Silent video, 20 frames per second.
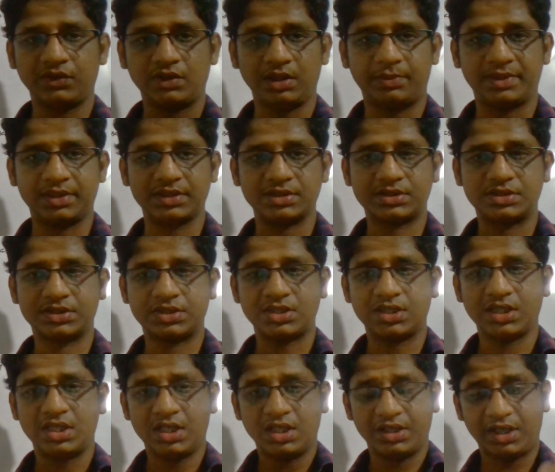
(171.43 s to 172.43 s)

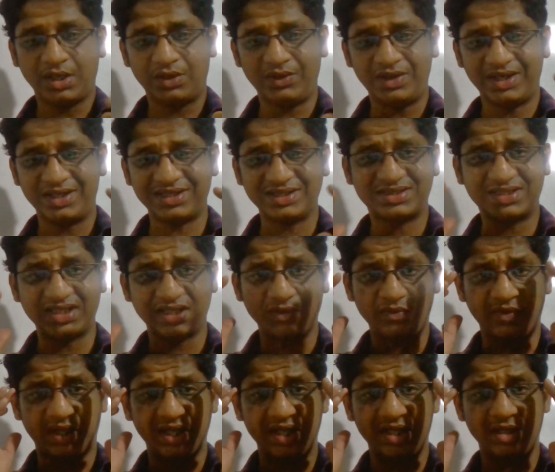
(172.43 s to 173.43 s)
elements. Now let us
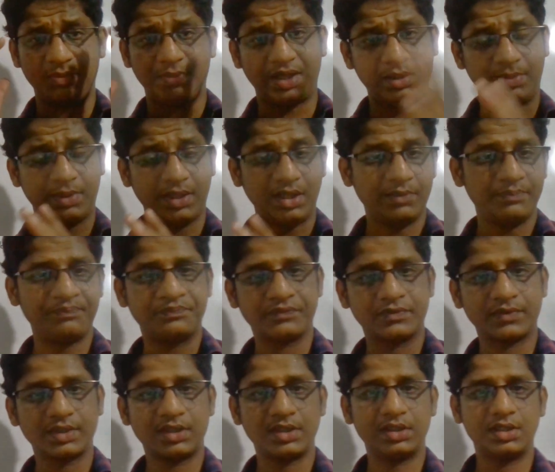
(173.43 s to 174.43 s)
think why it may be.
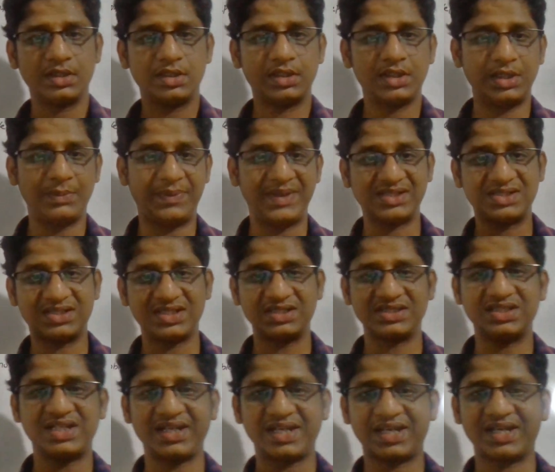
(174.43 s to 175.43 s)
The best
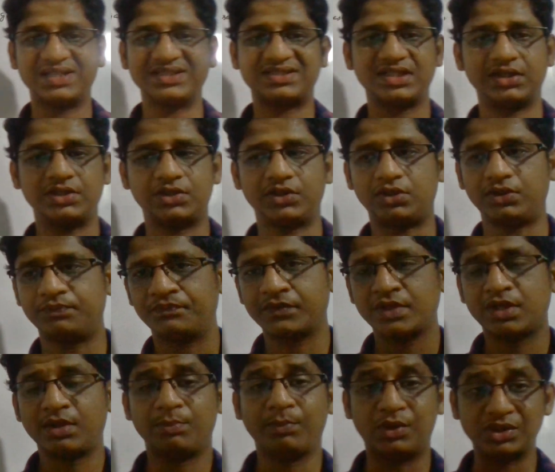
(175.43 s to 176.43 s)
reason I can say
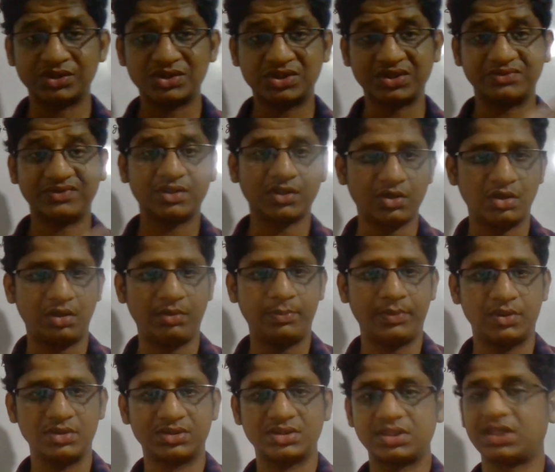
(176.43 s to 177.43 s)
no, most of the compounds